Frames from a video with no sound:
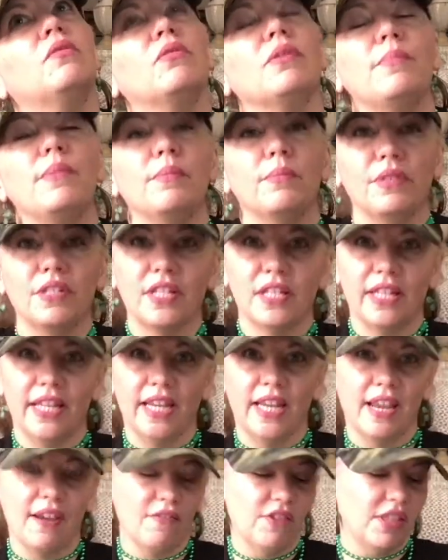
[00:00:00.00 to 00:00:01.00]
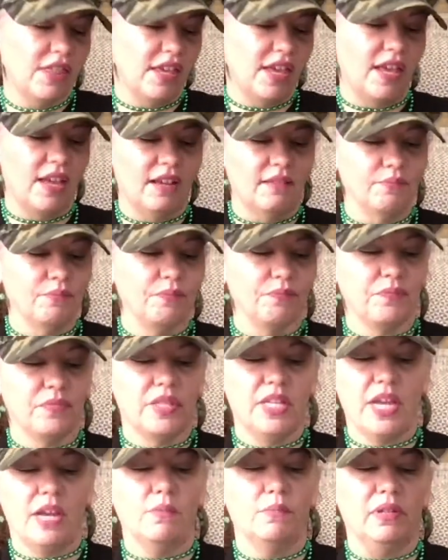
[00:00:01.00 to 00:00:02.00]
remember to link everything
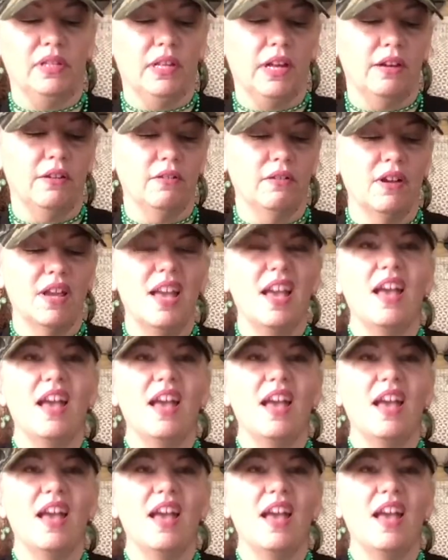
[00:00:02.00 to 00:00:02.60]
down below.